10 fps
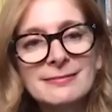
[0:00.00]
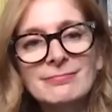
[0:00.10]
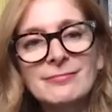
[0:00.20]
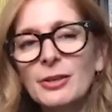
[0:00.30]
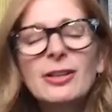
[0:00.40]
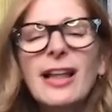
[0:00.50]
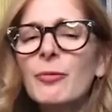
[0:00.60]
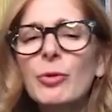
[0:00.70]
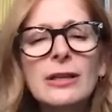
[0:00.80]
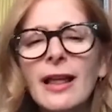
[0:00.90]
You know, cl-
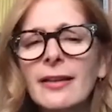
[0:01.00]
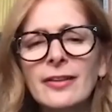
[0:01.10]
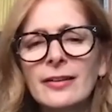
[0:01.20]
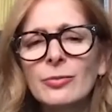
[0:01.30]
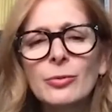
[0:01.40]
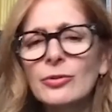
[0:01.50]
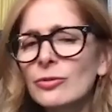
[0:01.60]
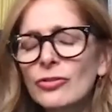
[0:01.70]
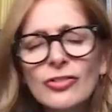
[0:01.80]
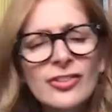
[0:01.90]
we're classics. We're
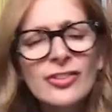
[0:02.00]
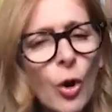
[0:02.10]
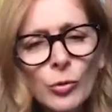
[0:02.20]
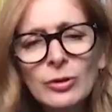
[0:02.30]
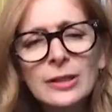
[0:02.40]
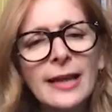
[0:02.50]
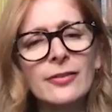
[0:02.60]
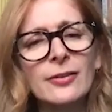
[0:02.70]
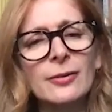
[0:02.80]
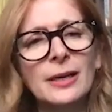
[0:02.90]
just total
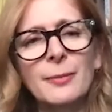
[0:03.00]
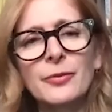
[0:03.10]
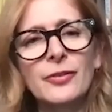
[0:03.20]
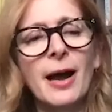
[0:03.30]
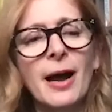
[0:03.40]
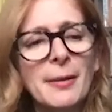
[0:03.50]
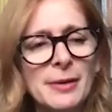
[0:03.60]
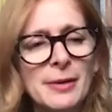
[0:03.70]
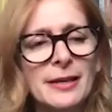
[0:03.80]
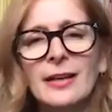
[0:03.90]
classic when it comes to pie
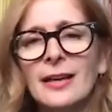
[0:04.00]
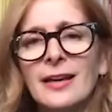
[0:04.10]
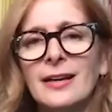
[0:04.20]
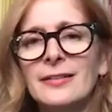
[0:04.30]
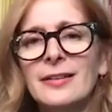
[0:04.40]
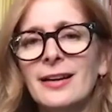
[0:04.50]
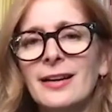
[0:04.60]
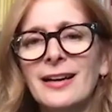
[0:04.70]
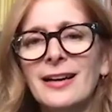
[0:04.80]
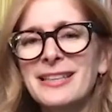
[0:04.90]
because
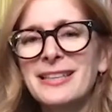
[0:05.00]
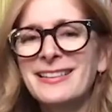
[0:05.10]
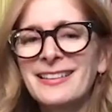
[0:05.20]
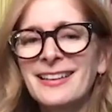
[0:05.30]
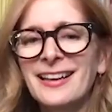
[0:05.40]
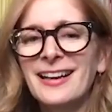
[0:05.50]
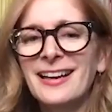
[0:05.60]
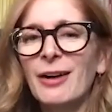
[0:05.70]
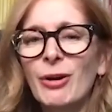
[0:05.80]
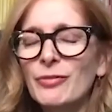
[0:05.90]
I mean,
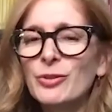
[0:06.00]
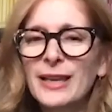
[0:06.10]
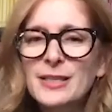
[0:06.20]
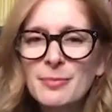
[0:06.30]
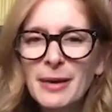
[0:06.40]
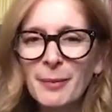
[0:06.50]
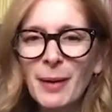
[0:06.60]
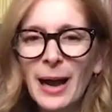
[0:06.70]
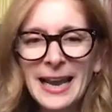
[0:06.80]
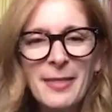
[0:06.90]
how often do I get to make a
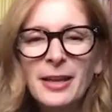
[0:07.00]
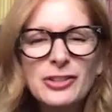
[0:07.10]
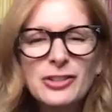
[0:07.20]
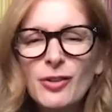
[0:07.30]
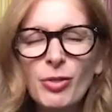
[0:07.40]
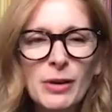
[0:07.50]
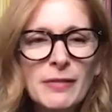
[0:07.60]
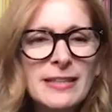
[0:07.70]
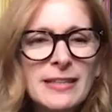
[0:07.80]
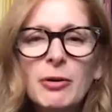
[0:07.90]
pie? And then it's just the three
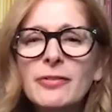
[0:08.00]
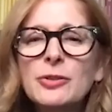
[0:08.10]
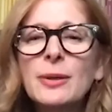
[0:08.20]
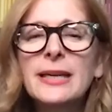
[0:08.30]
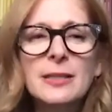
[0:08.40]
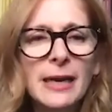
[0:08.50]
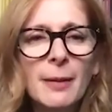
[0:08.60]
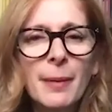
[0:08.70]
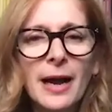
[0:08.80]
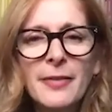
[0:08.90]
of us. How often do I get to make make
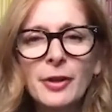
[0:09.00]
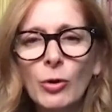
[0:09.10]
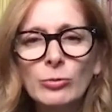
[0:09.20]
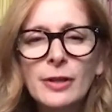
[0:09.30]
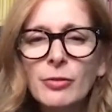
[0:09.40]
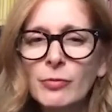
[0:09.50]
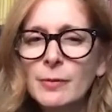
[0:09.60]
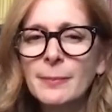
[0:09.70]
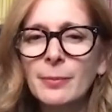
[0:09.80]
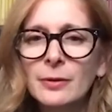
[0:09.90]
a pie that only three
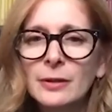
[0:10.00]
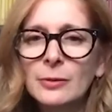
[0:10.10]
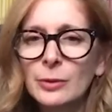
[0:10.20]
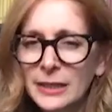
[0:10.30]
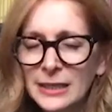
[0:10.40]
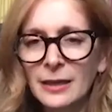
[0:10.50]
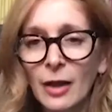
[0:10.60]
people will eat?